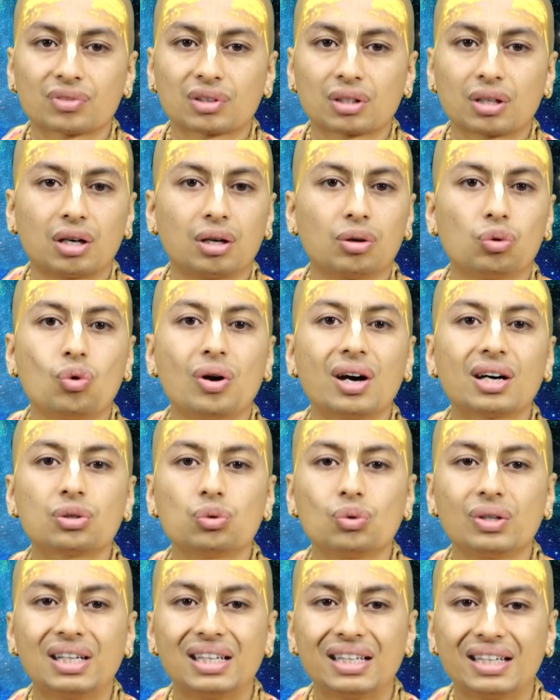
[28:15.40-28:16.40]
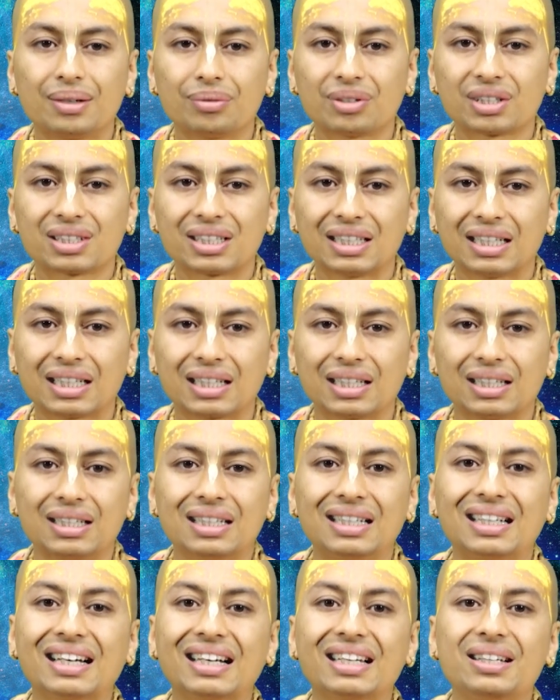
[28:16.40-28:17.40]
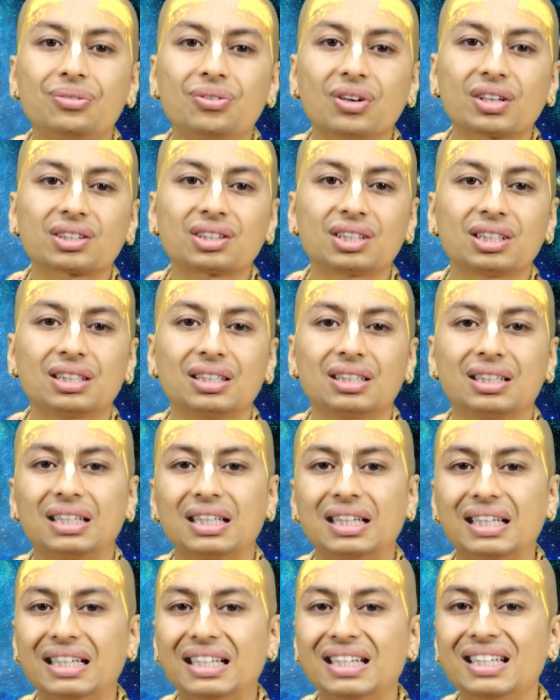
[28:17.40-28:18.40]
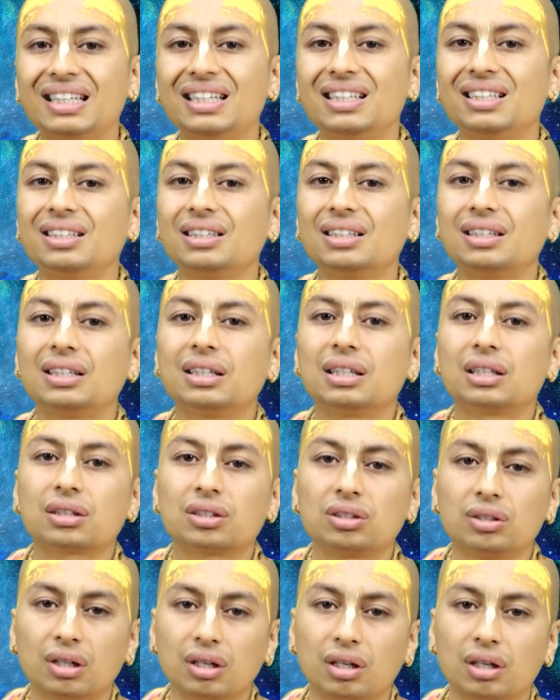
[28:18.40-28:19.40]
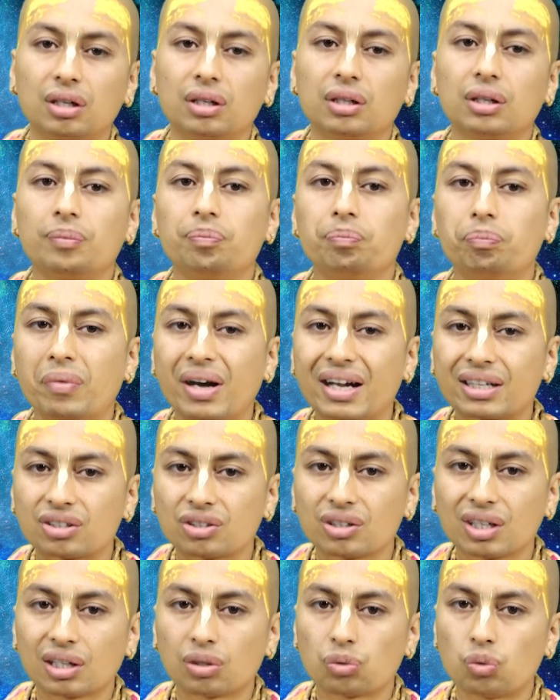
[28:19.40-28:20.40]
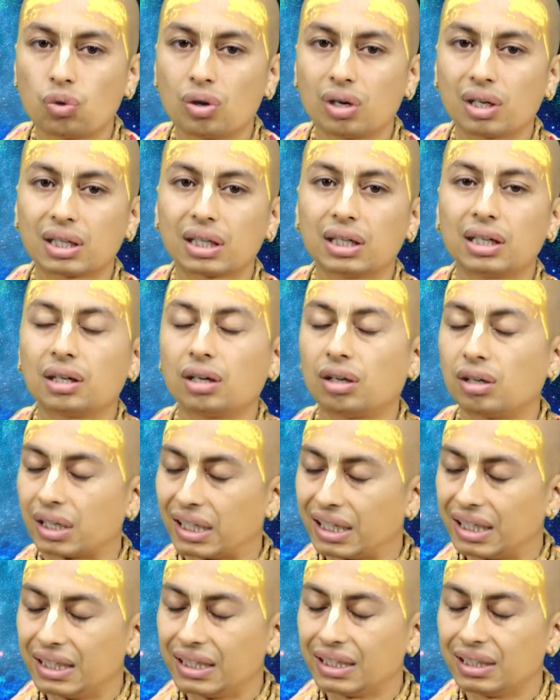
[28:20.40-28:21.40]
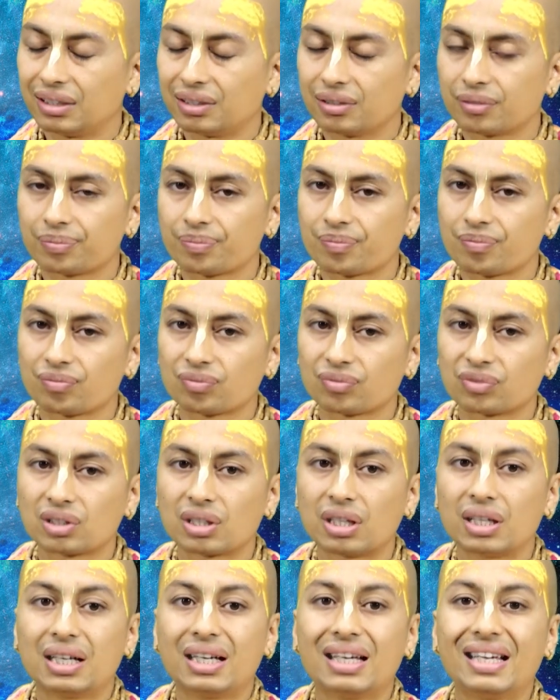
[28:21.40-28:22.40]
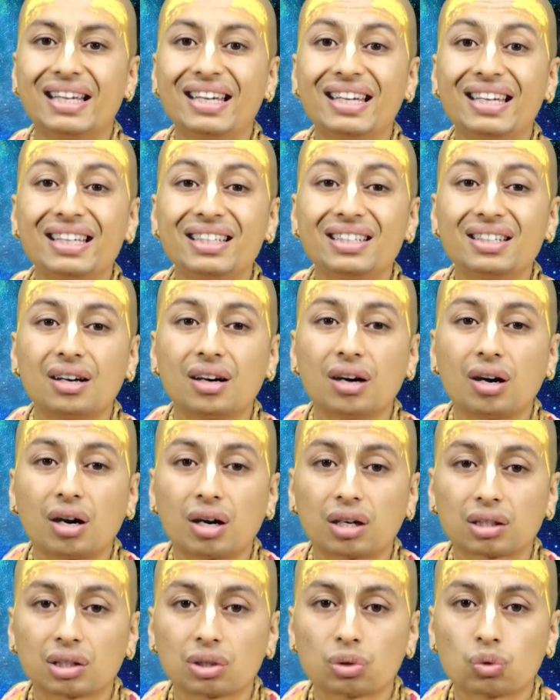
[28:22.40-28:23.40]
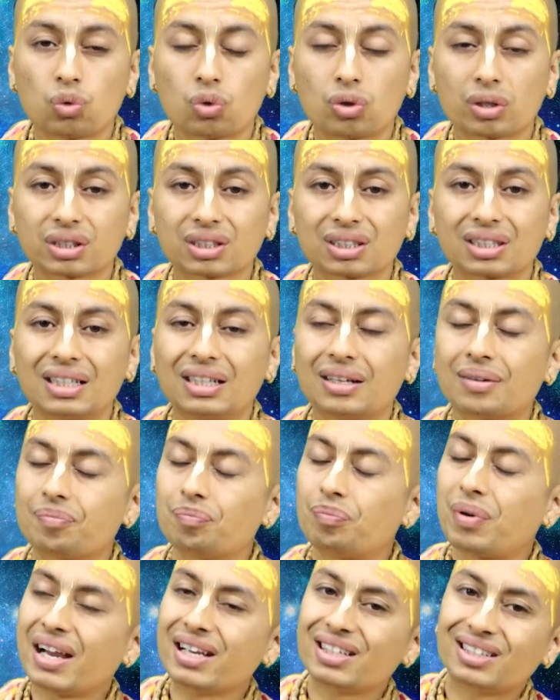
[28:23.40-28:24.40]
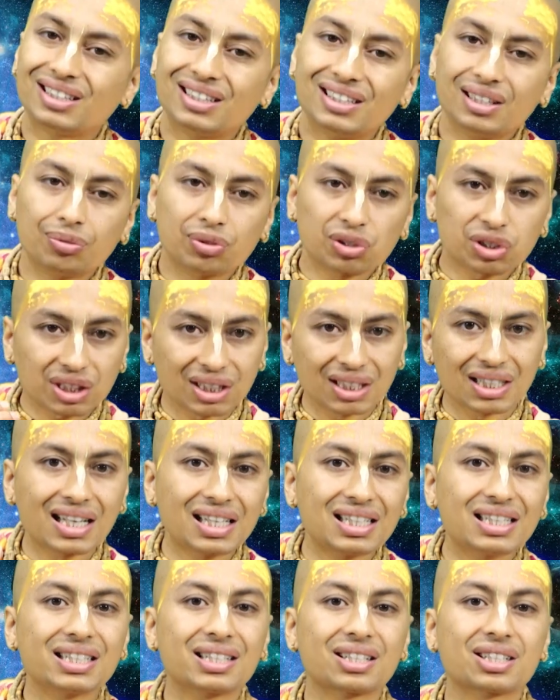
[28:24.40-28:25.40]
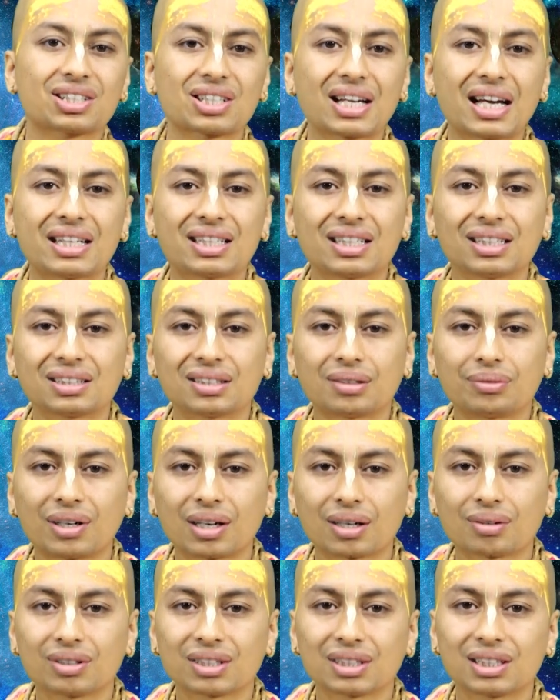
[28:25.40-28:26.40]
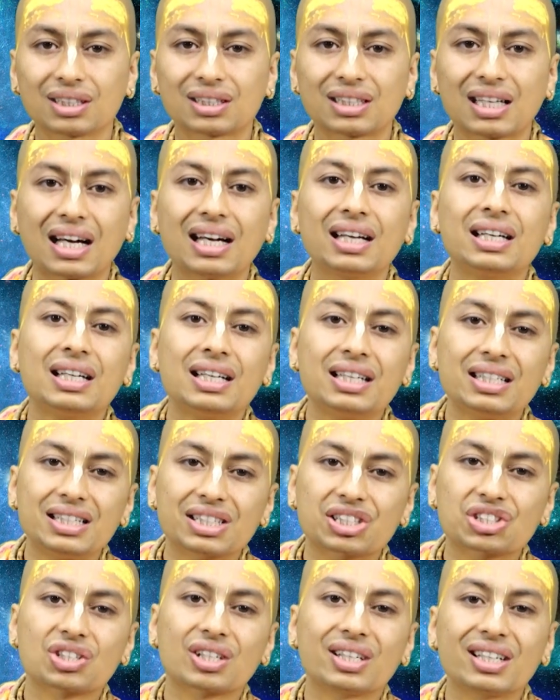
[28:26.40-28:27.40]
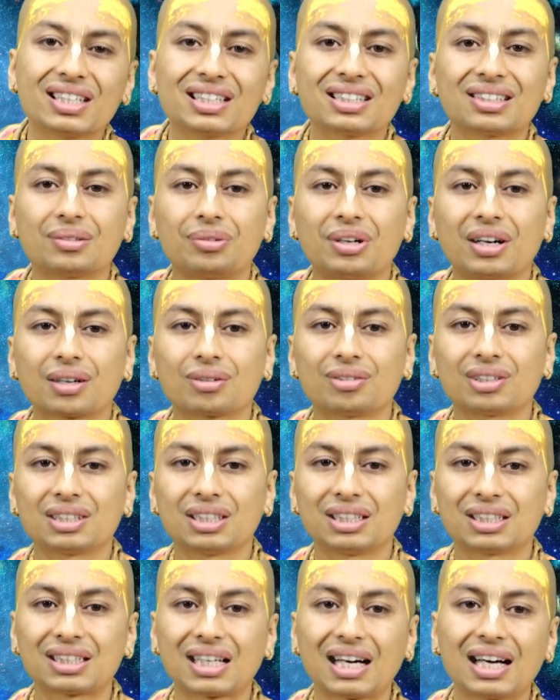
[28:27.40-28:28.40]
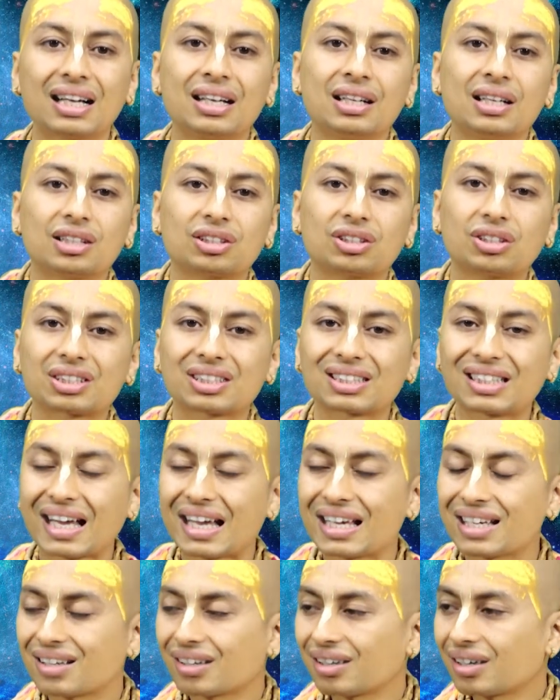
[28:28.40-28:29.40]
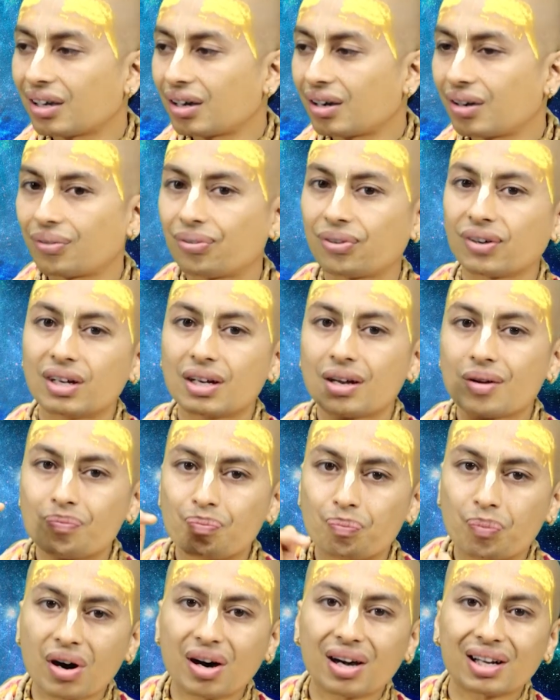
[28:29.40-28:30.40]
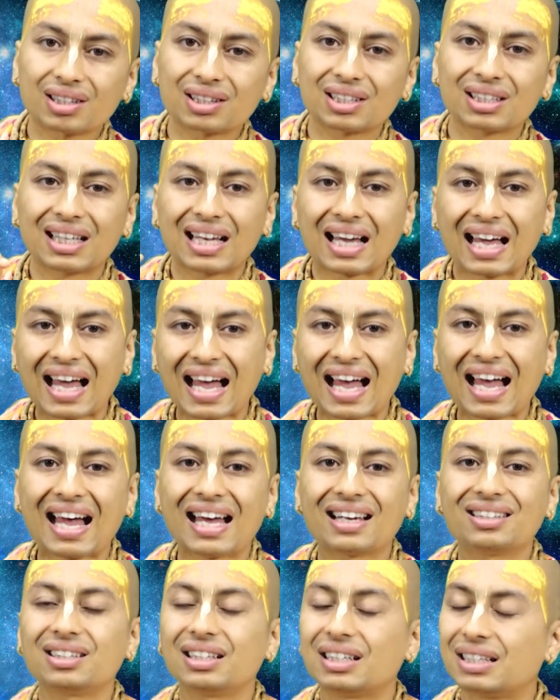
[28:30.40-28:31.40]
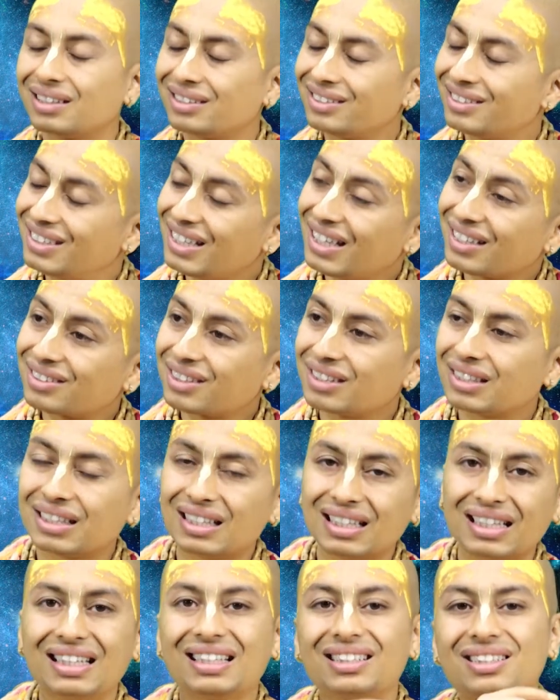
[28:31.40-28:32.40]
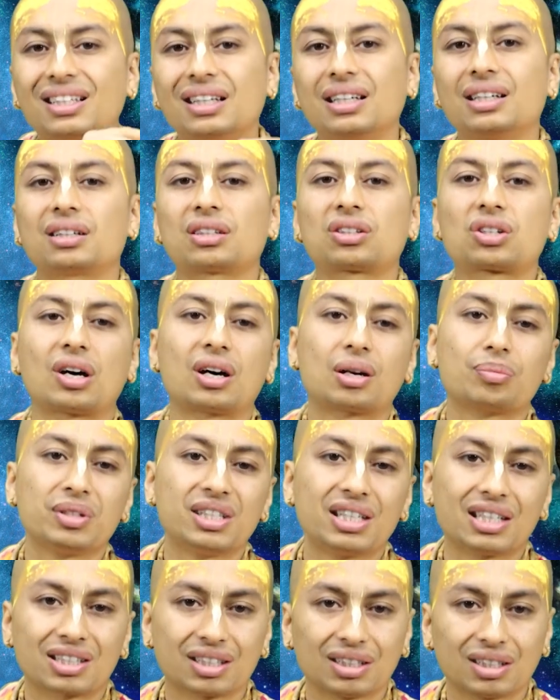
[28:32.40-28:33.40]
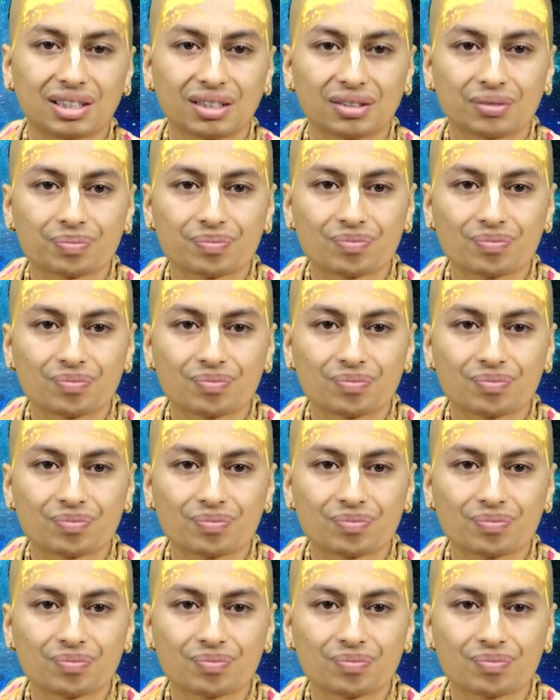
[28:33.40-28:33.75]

never take rebirth in the material world again. In other words, by devotionally reciting the Bhagavad Gita, studying the Bhagavad Gita, the cycle of birth and death is terminated.